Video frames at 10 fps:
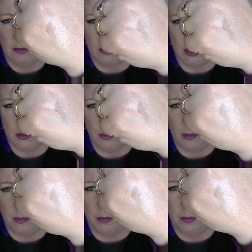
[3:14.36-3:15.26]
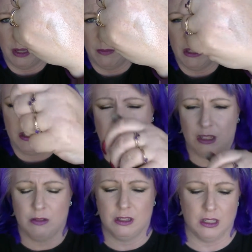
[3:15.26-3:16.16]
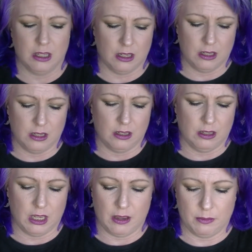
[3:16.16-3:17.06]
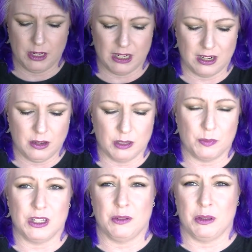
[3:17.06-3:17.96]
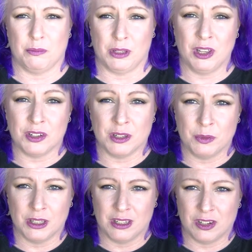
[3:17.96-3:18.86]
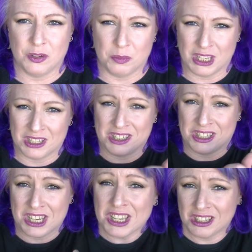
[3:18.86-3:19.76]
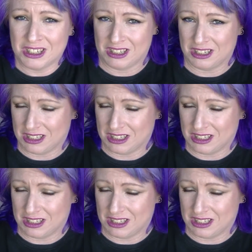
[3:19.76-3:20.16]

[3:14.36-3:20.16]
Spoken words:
real pigment to it. Yeah, I mean, I'm not supposed to be blonde, but you should be able to see it at